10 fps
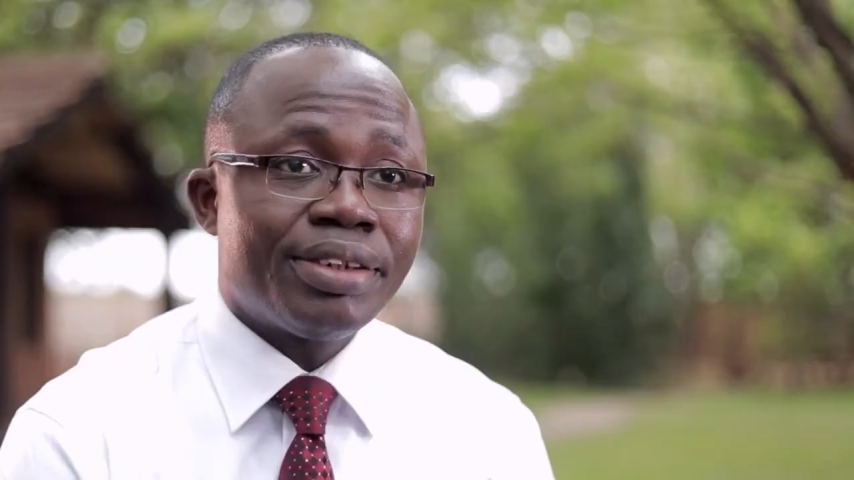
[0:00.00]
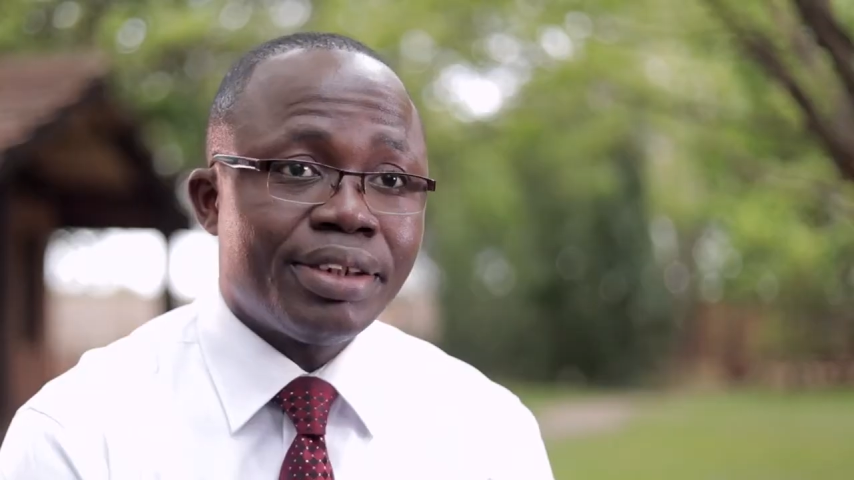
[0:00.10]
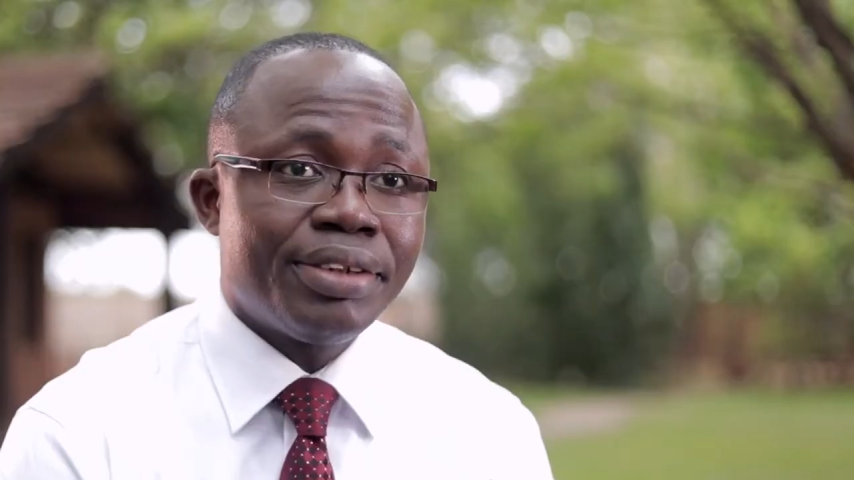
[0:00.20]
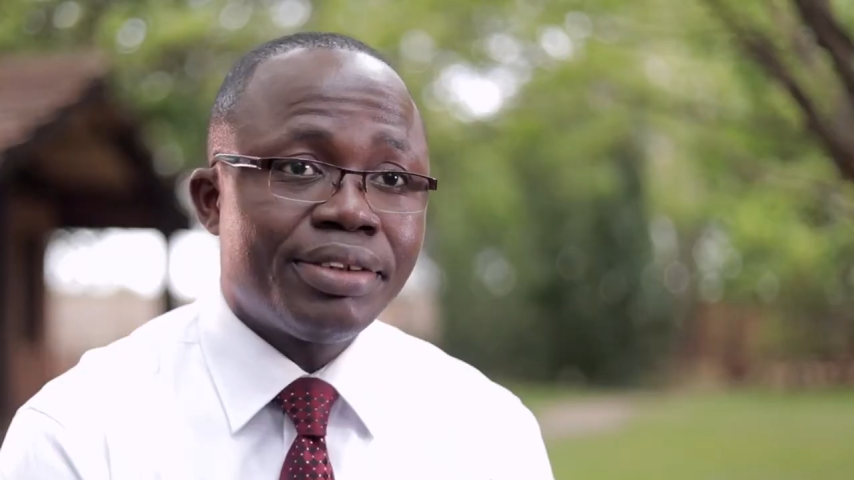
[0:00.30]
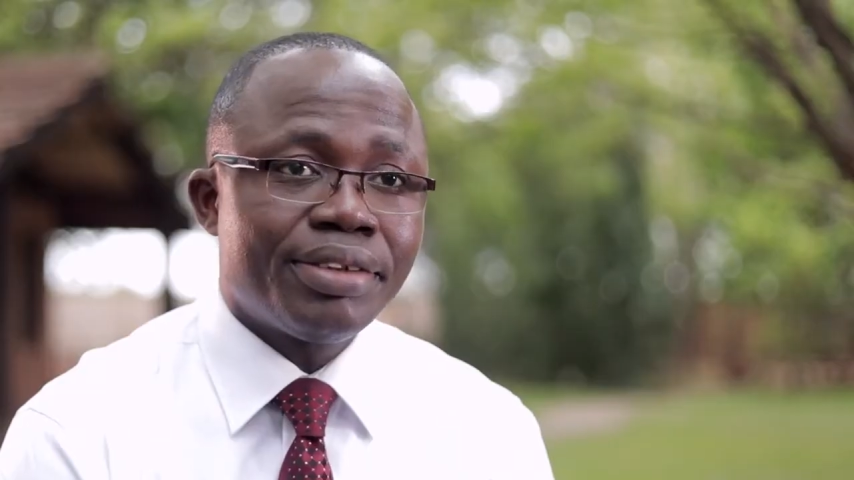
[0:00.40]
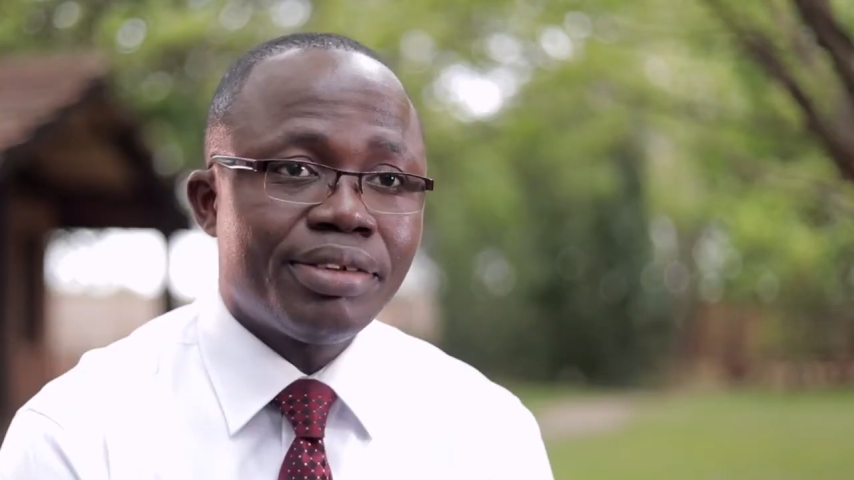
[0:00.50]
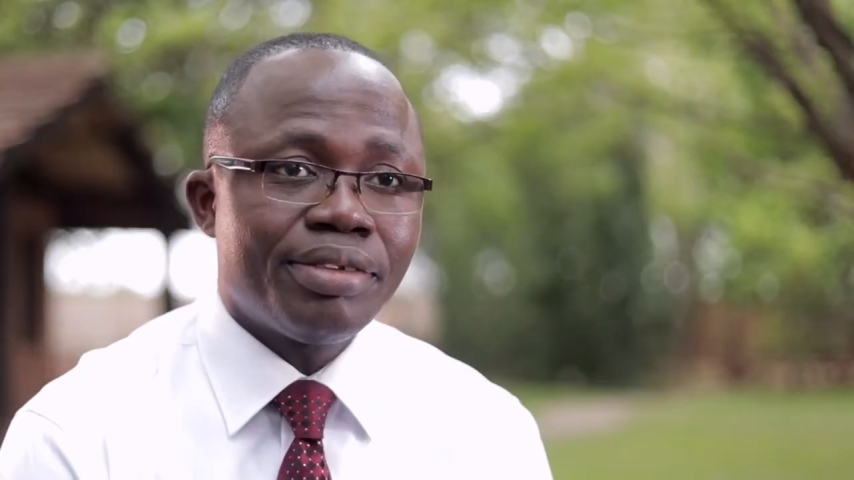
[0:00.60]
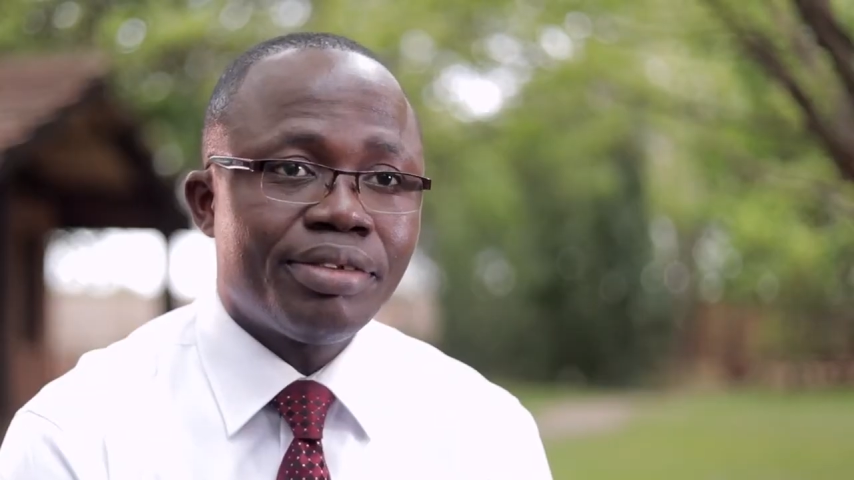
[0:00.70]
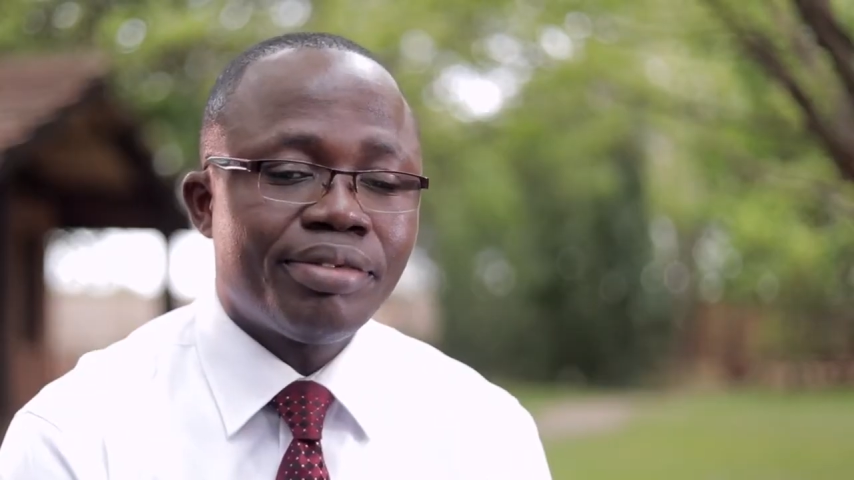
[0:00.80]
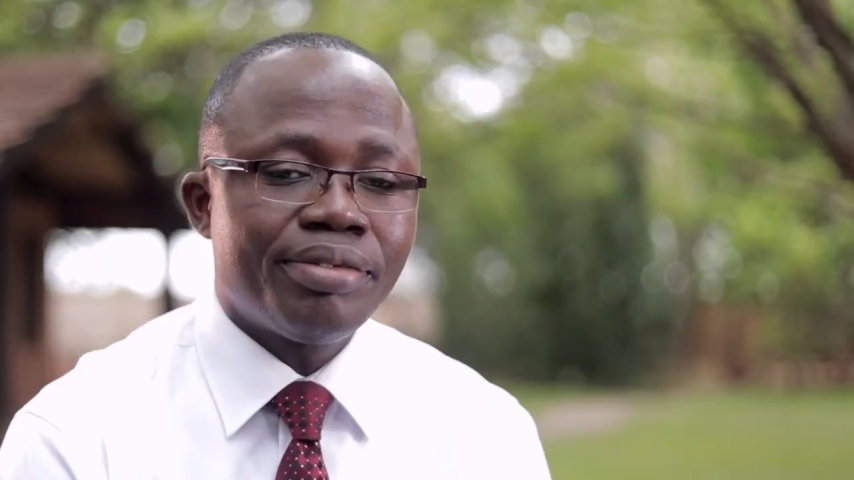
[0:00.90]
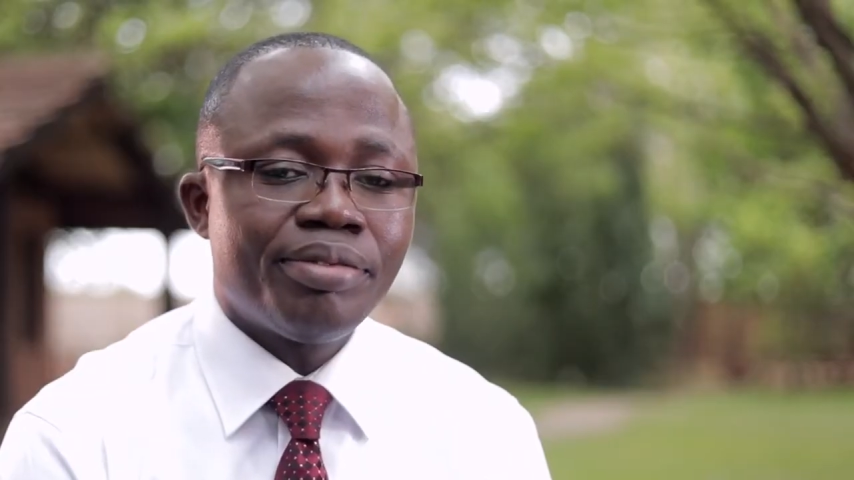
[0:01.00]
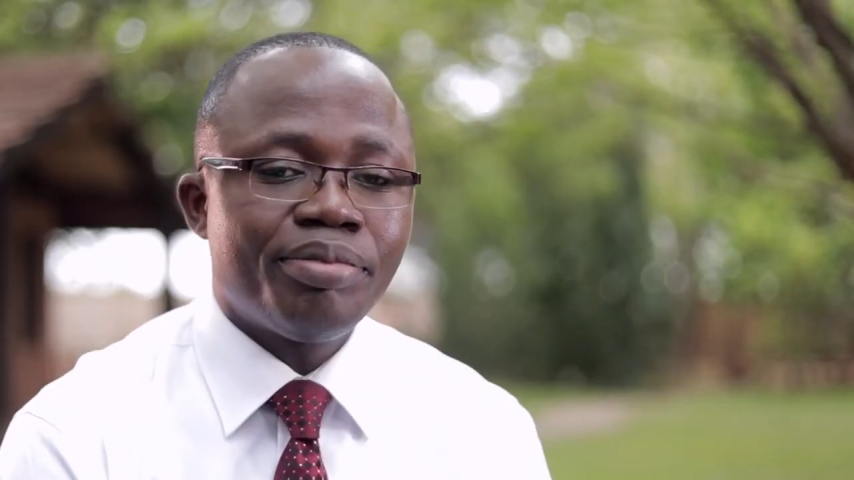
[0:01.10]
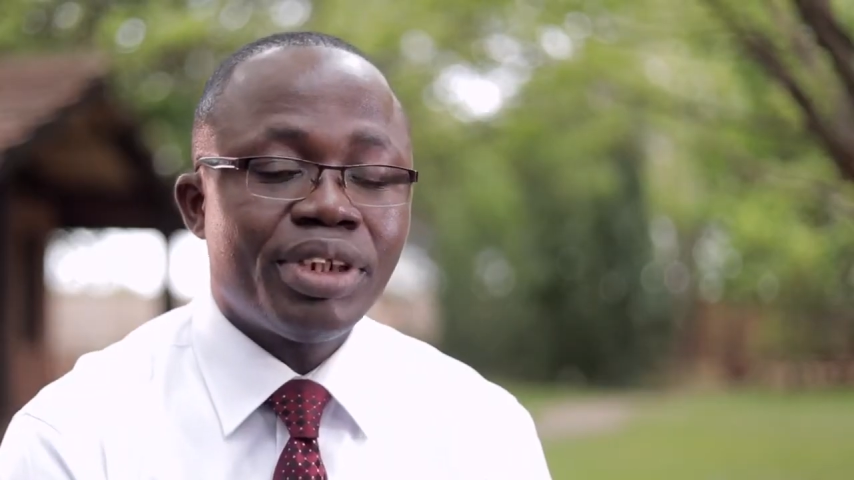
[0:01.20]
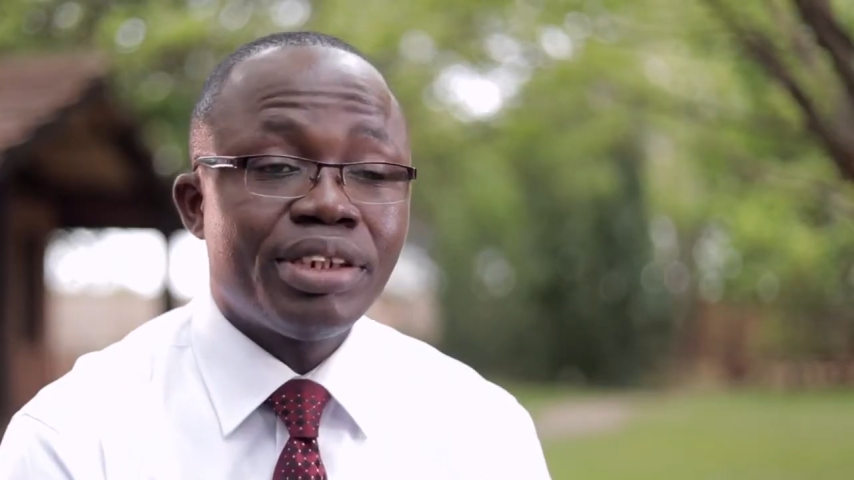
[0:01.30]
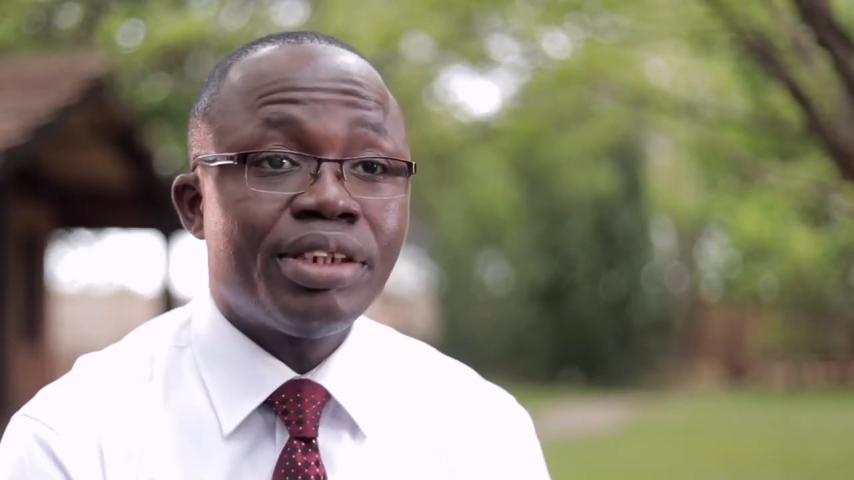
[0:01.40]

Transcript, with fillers: Saints, but